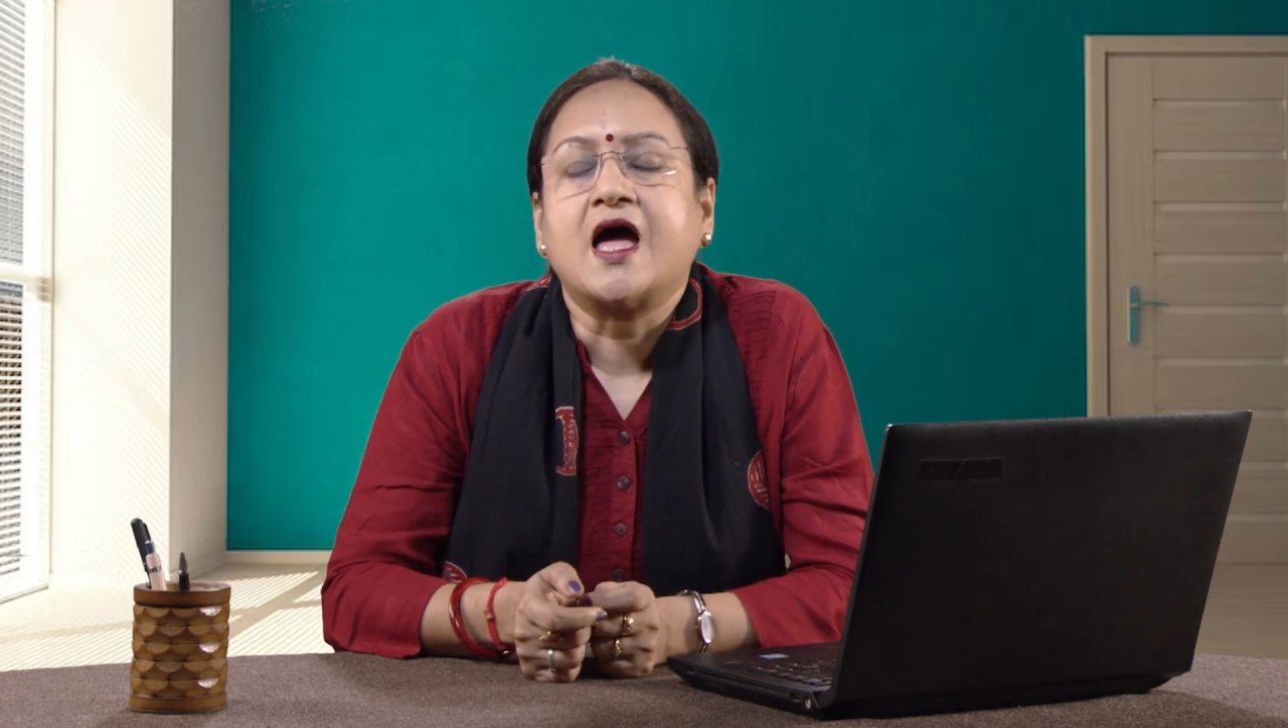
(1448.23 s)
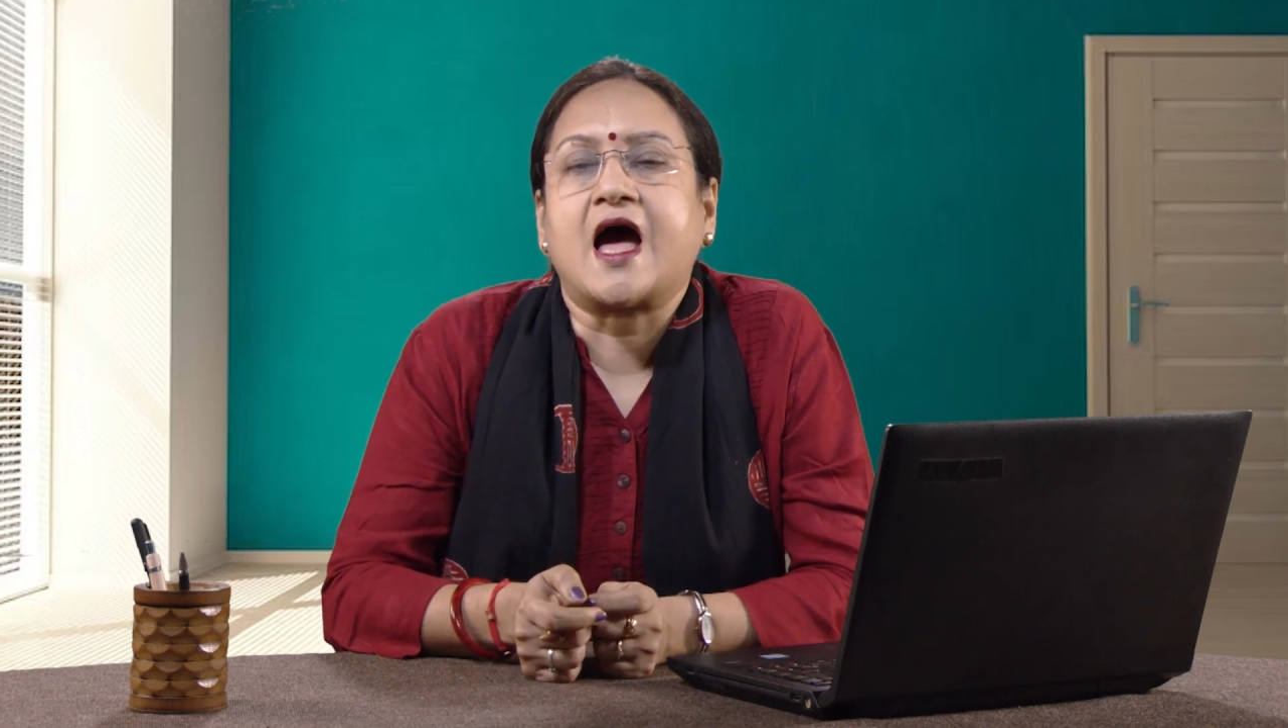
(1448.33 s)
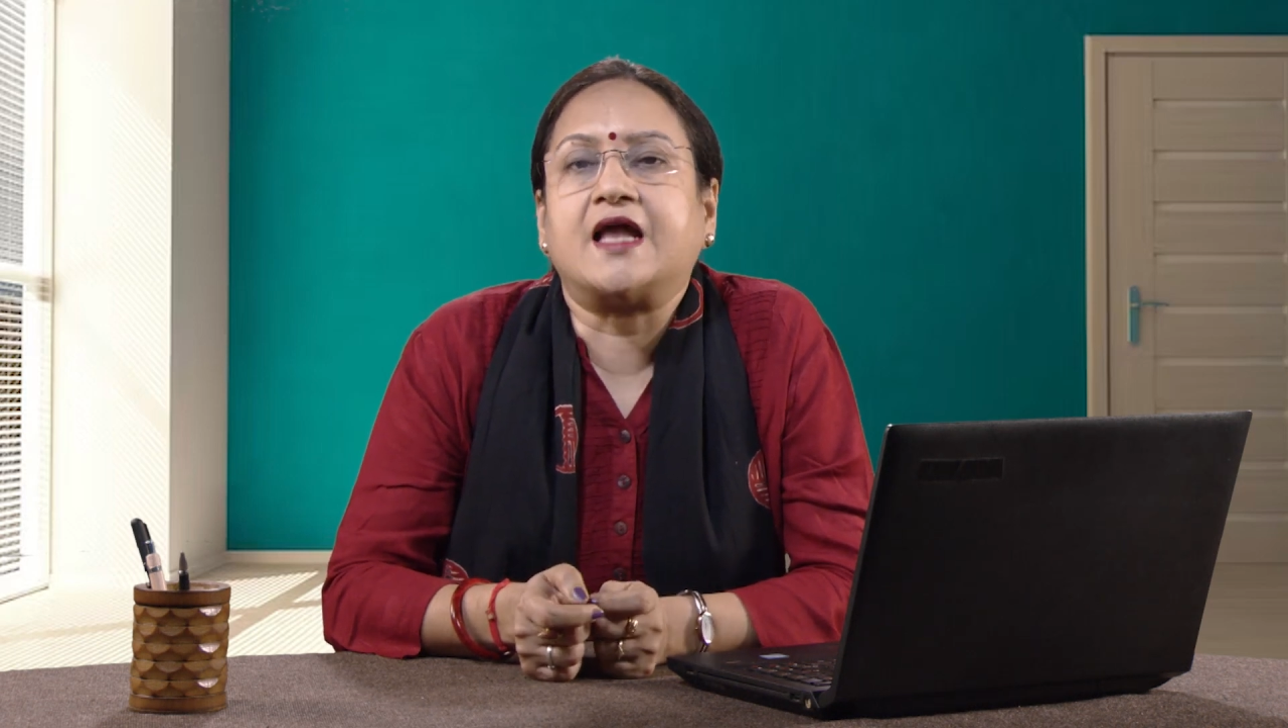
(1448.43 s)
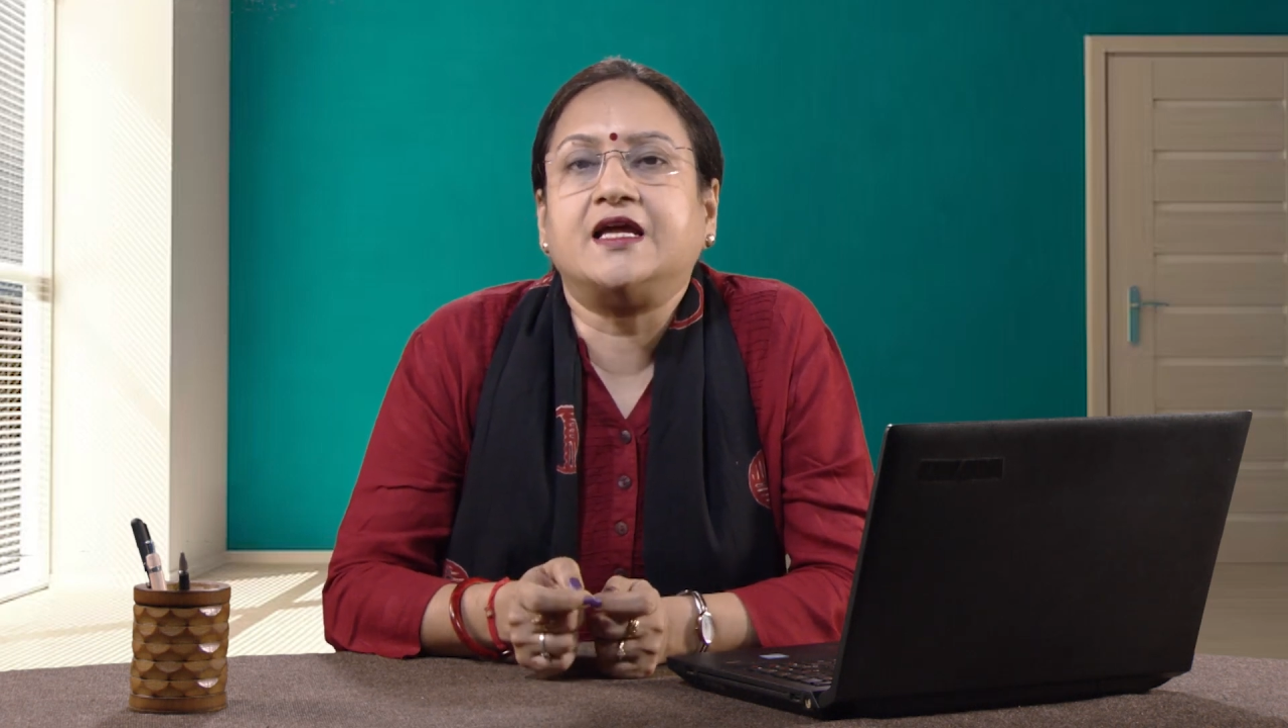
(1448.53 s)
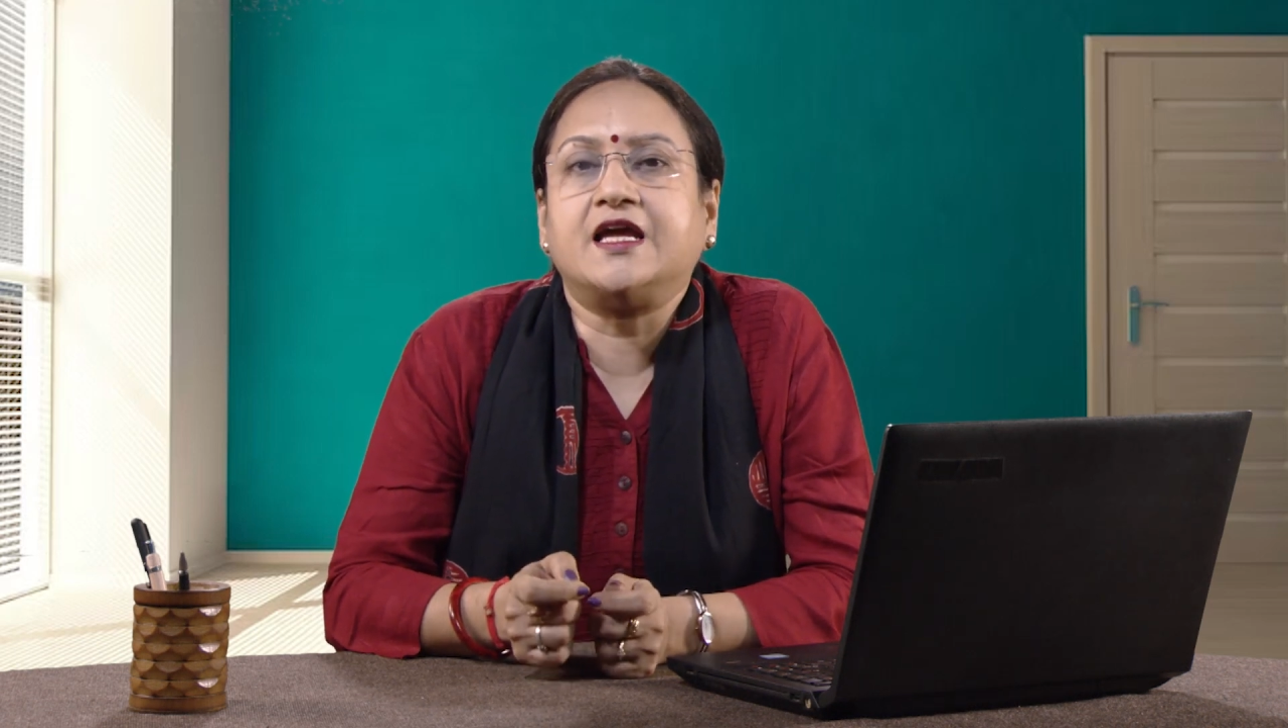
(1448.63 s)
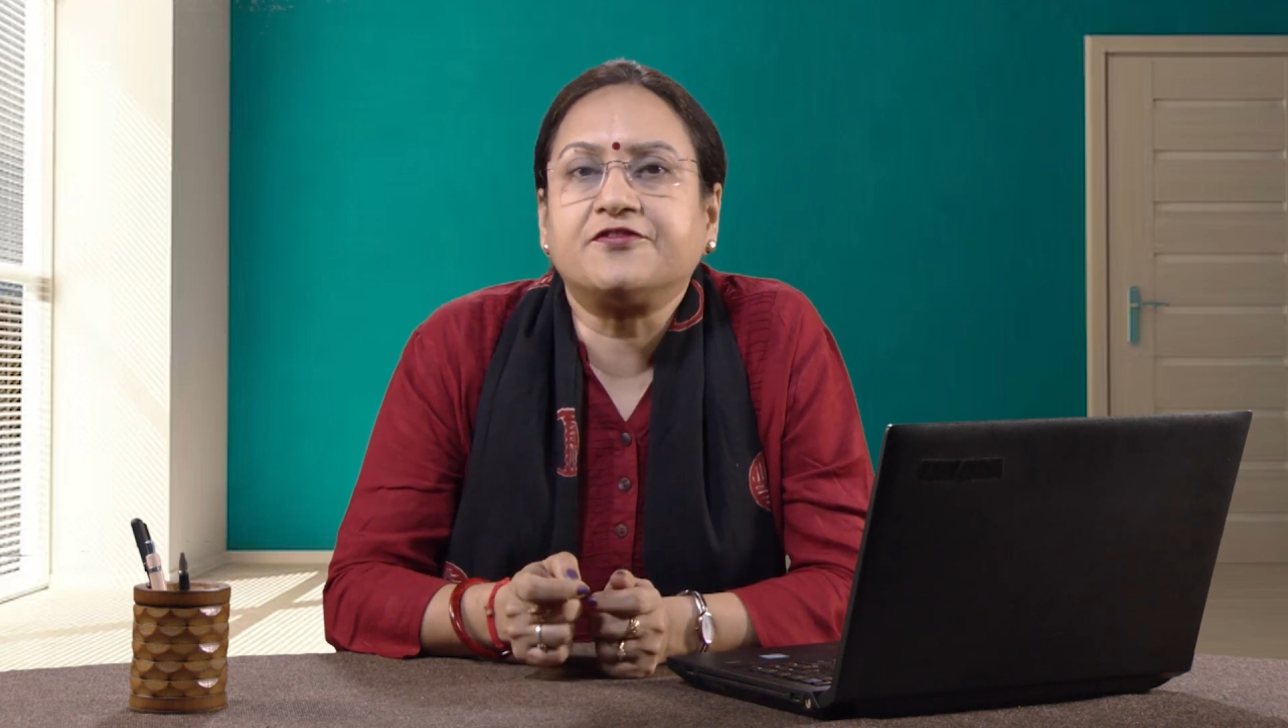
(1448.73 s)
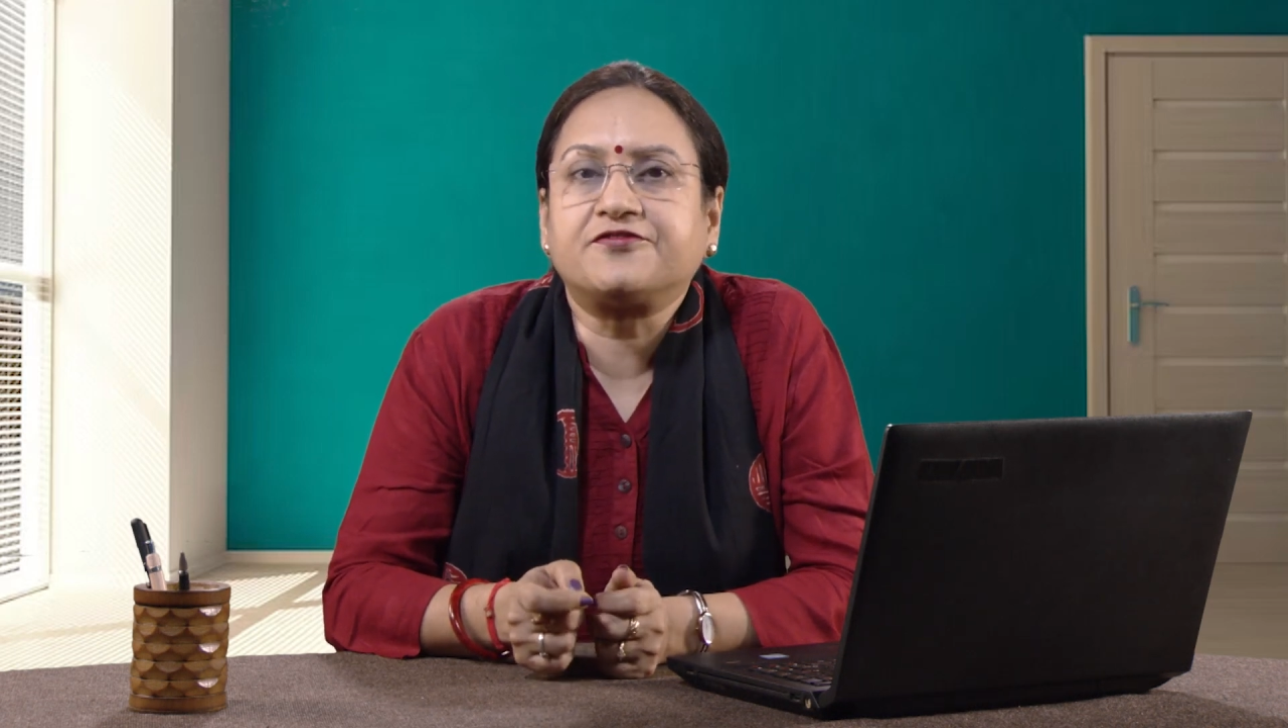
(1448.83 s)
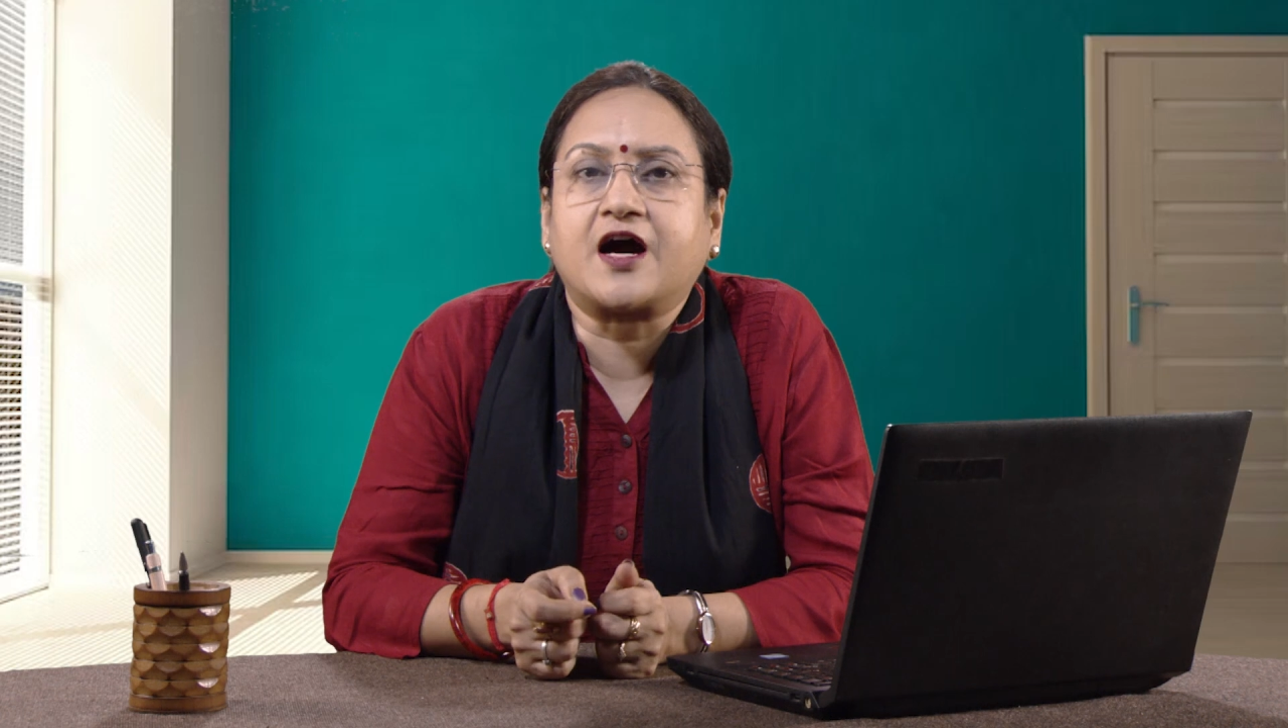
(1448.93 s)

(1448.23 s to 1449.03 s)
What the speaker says: and if